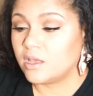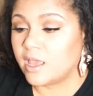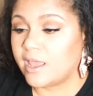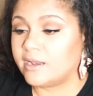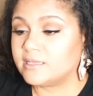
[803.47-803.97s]

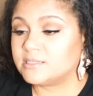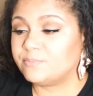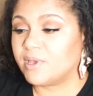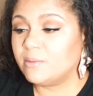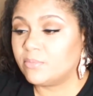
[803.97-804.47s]
And it's
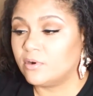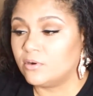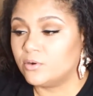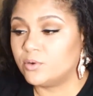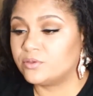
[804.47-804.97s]

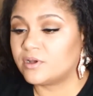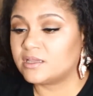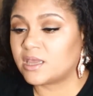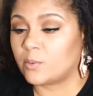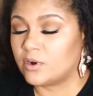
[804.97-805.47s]
people who
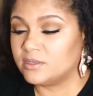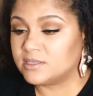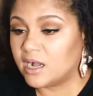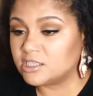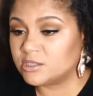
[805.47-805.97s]
thought they were
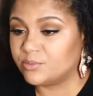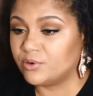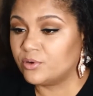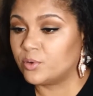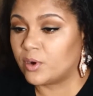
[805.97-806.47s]

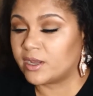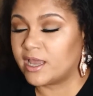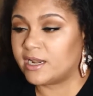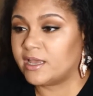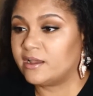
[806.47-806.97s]
untouchable who are
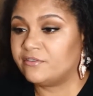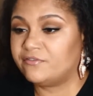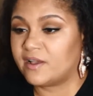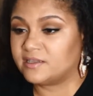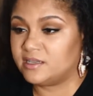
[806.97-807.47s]
getting
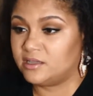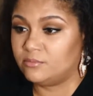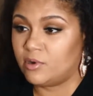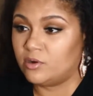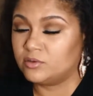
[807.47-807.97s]
affected the
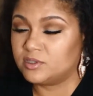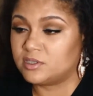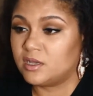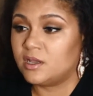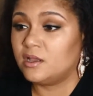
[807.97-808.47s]

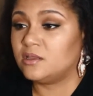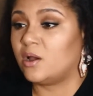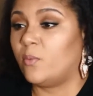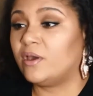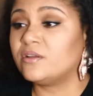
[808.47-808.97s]
most.
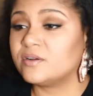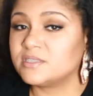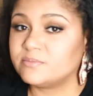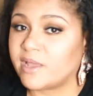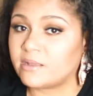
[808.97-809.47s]
Now, whether
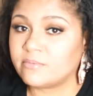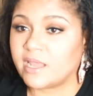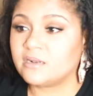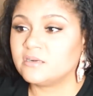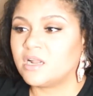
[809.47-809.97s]
it's
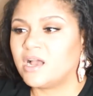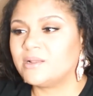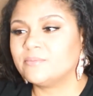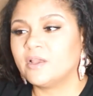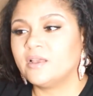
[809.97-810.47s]
man-made or
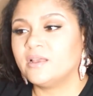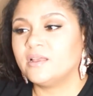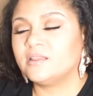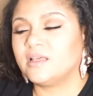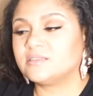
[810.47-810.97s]
not,
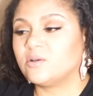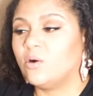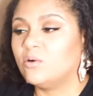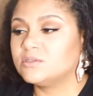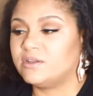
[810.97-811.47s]
that's a
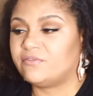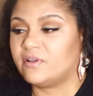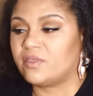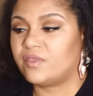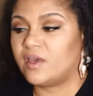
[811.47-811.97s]
whole
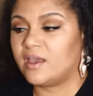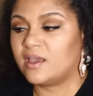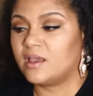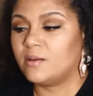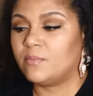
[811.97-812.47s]
different
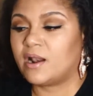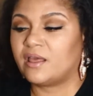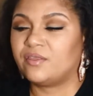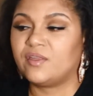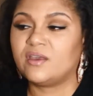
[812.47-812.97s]
thing. But I
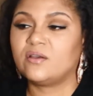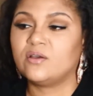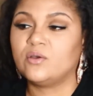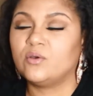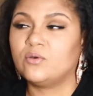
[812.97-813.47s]
think
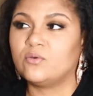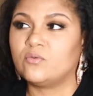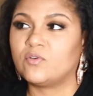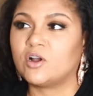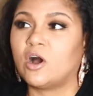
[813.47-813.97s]

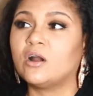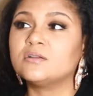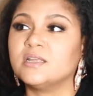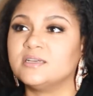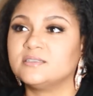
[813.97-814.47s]

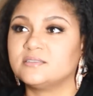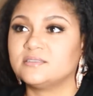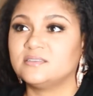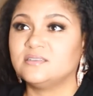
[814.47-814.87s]
regardless,